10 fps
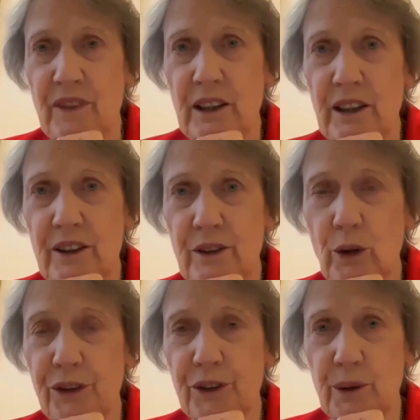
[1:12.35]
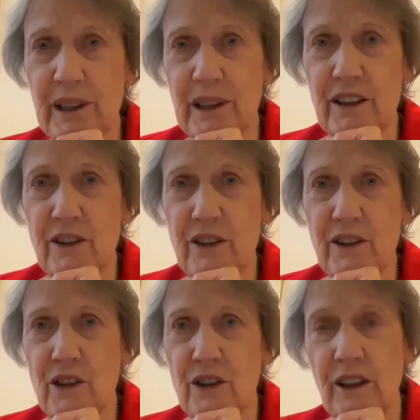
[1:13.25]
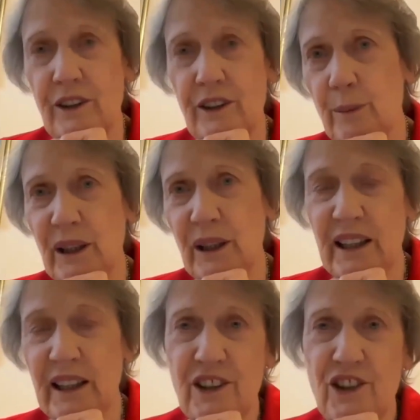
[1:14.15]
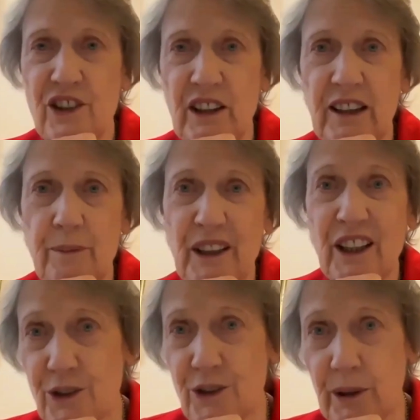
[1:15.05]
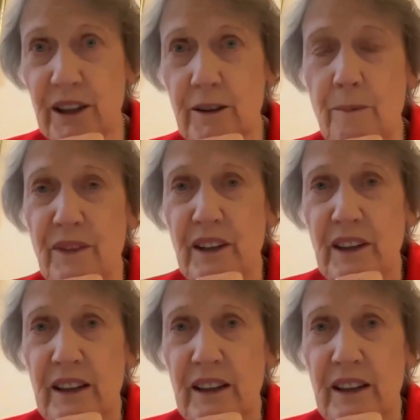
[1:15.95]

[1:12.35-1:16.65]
North Koreans, India, Pakistan, Israel,